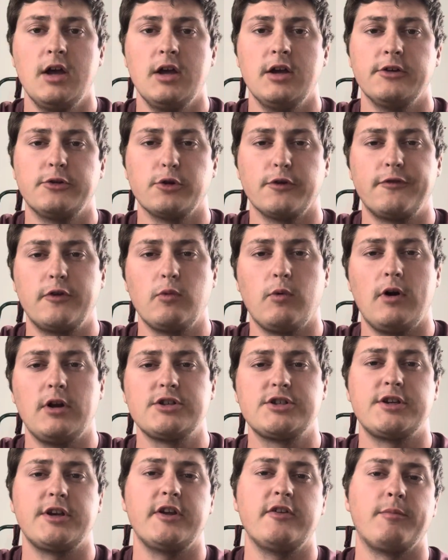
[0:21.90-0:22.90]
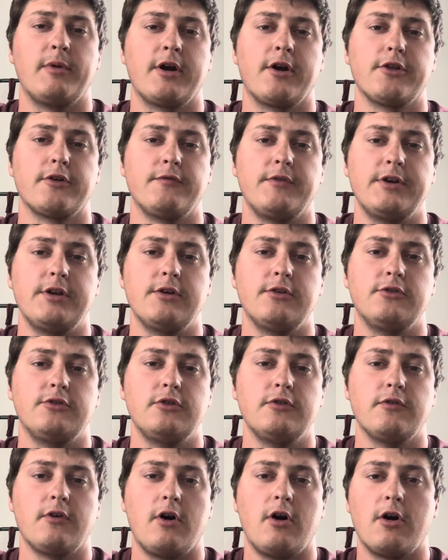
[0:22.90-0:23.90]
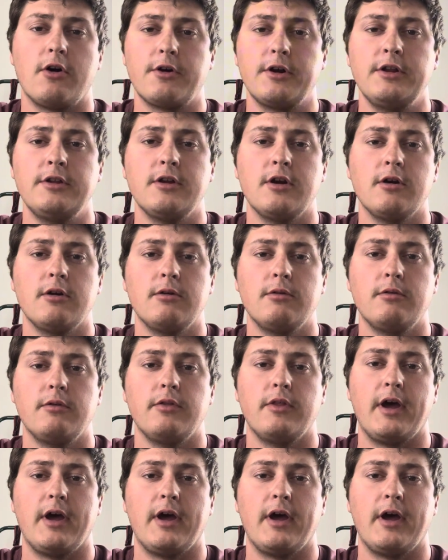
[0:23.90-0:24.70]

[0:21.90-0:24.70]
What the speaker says: So if you watched any of my other videos, you already know